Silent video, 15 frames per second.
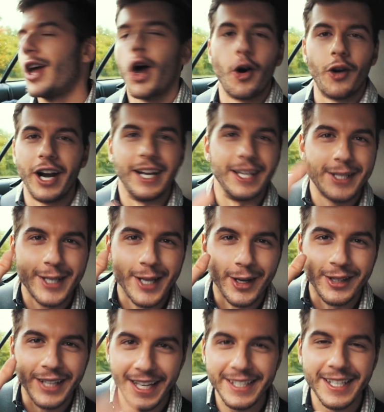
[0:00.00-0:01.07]
Alright, so
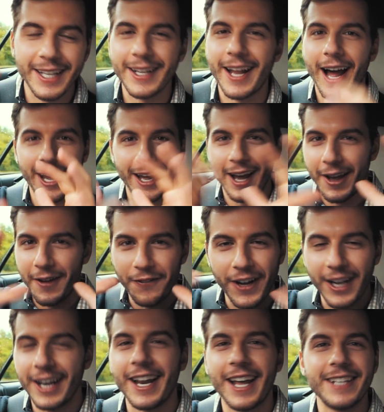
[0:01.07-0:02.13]
that's it. I
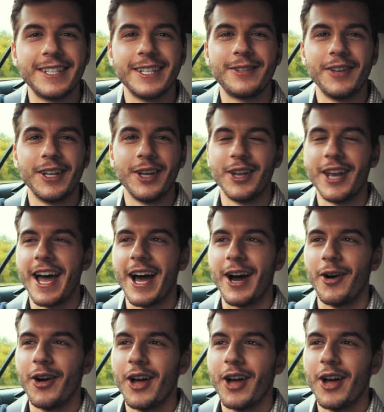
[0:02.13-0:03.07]
finalized this video now.